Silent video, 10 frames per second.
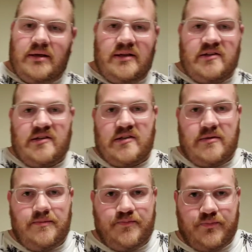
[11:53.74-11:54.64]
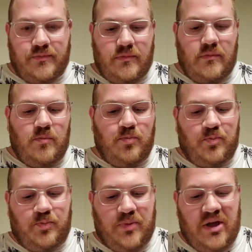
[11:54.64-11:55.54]
That's just
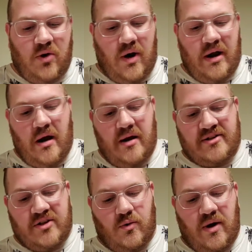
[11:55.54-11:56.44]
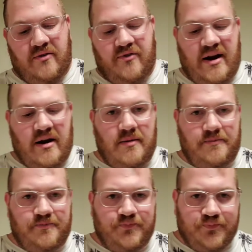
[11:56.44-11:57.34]
be quite honest and quite fair.